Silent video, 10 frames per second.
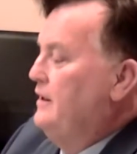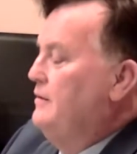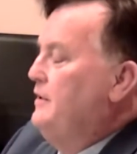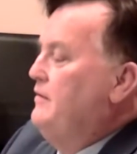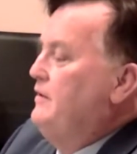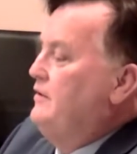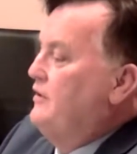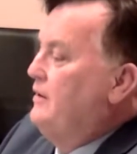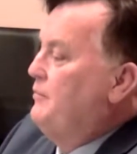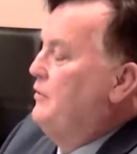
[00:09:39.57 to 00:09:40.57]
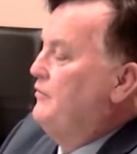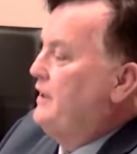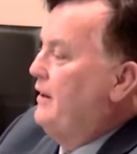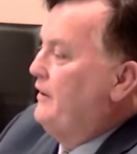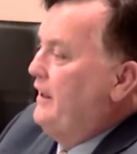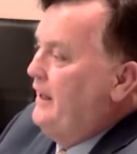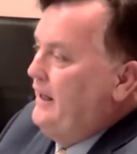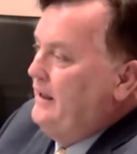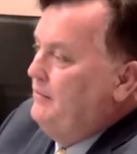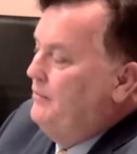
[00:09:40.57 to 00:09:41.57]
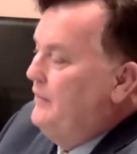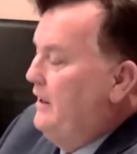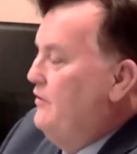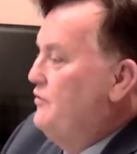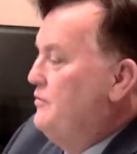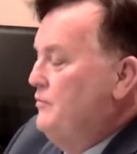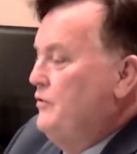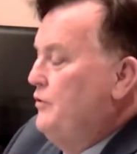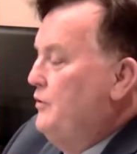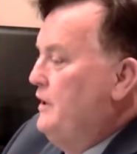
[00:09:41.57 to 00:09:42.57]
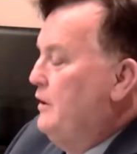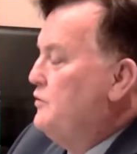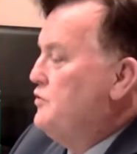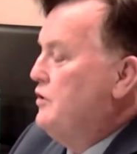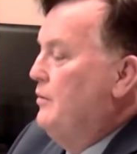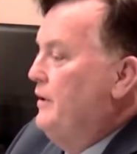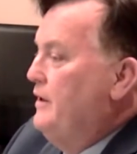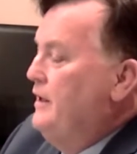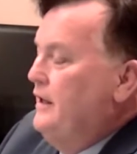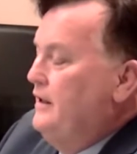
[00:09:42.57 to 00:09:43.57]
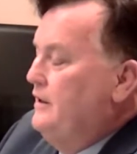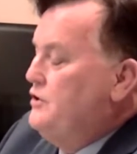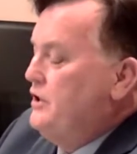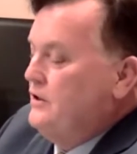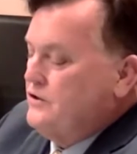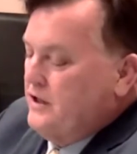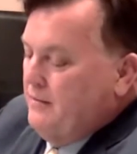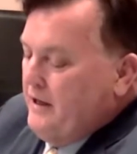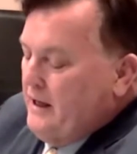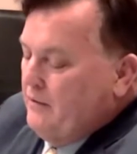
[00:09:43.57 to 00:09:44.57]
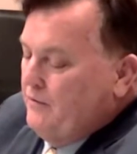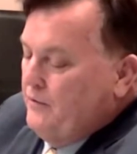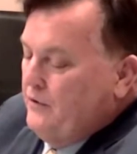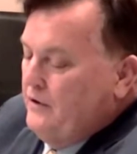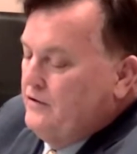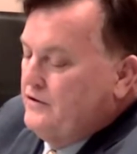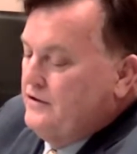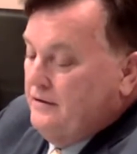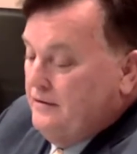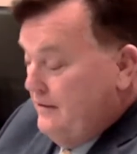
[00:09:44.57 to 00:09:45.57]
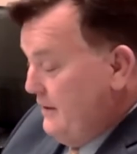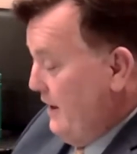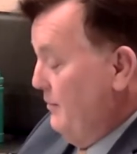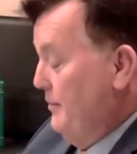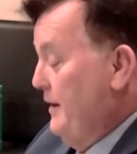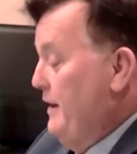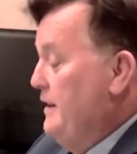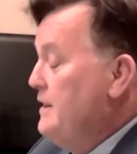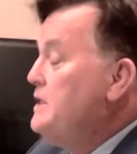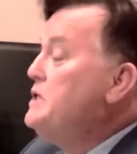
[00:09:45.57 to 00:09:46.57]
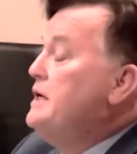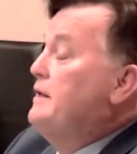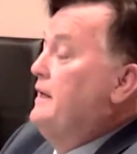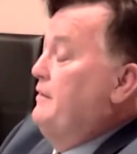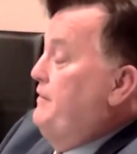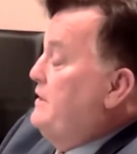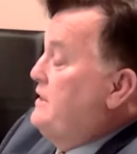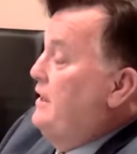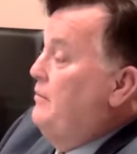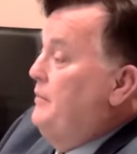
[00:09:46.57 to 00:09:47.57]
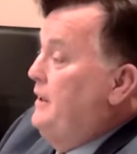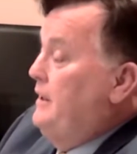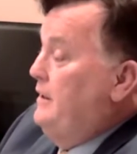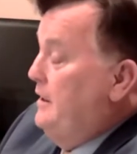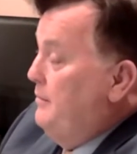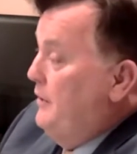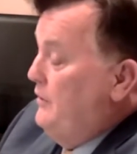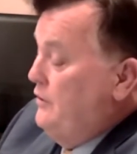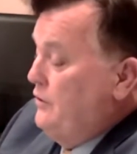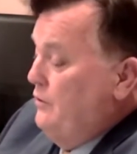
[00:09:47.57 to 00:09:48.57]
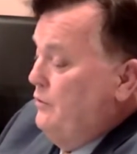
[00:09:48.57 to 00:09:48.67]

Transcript: Let me give you an example. If Town A has 30 houses go in and they share the same aquifer as Town B, that affects Town B and their building too.